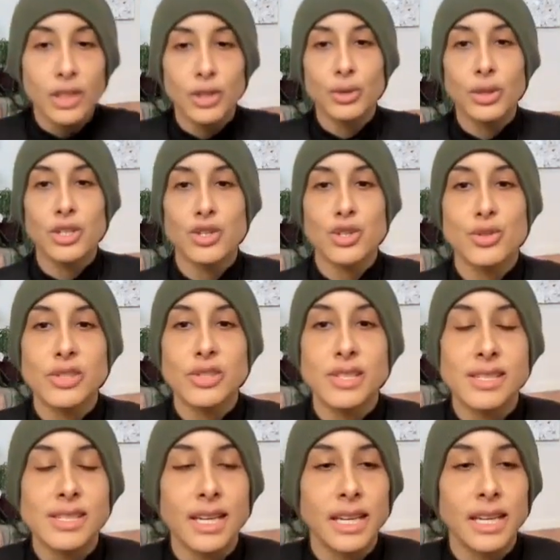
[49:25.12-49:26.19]
You can choose
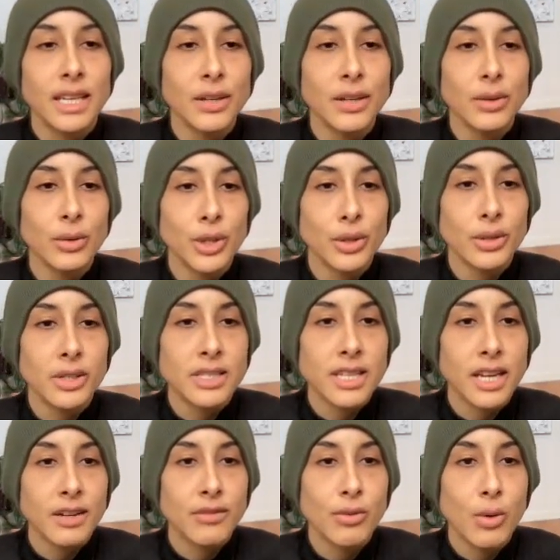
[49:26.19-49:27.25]
to stay here, or you can
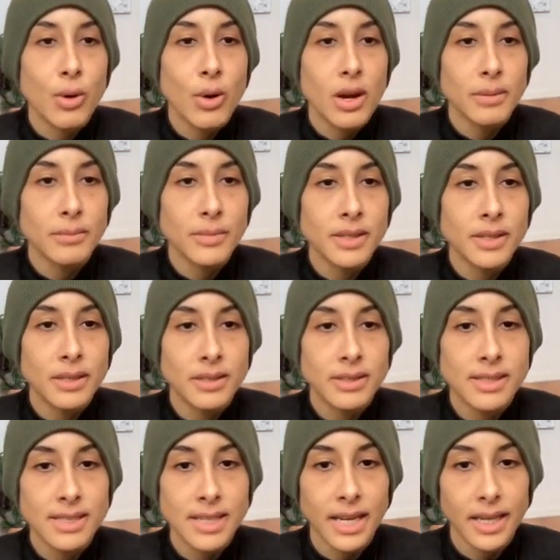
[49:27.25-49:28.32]
take forearm
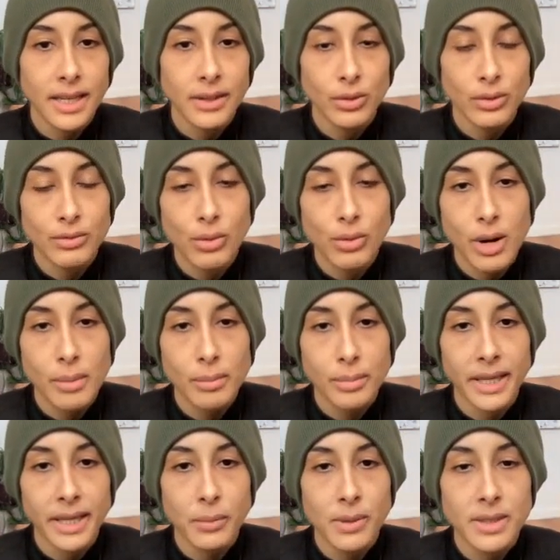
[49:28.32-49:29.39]
stand or forearm
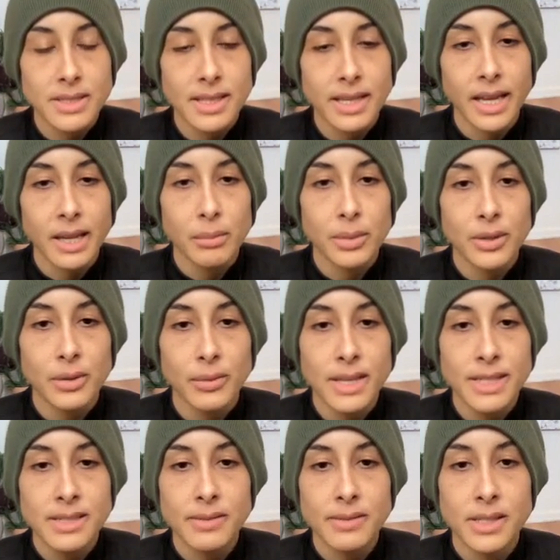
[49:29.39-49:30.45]
plank once again. But the
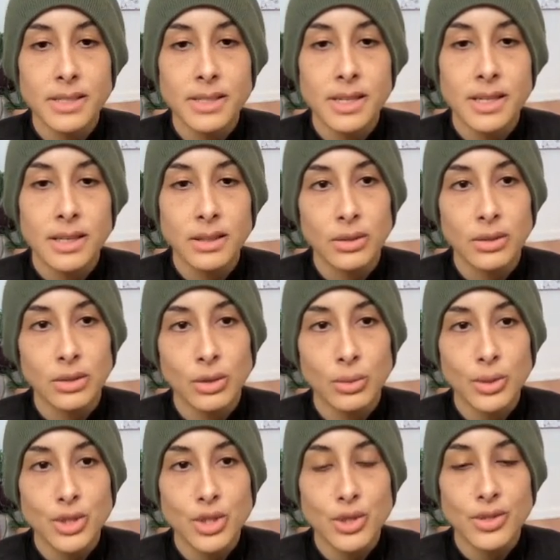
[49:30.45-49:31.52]
rest of us
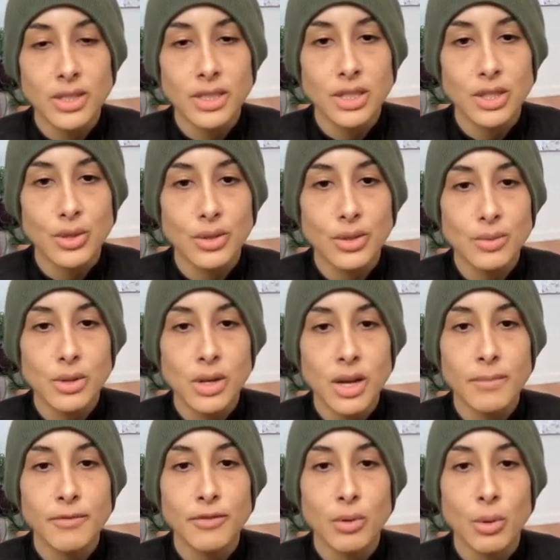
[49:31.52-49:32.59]
who are choosing to do this will
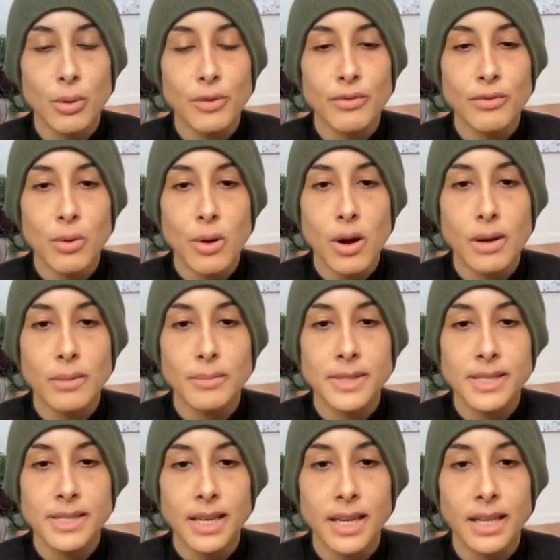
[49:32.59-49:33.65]
come forward,
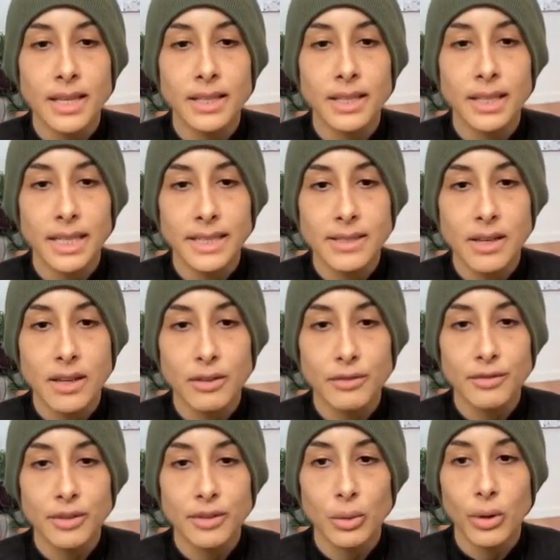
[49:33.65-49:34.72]
forearms and knees on the
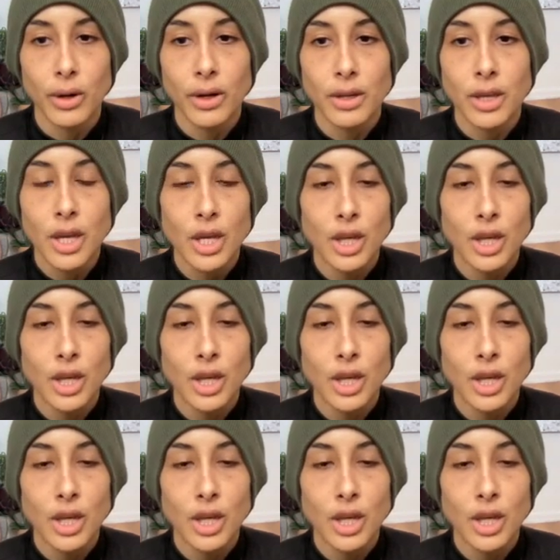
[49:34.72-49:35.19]
floor.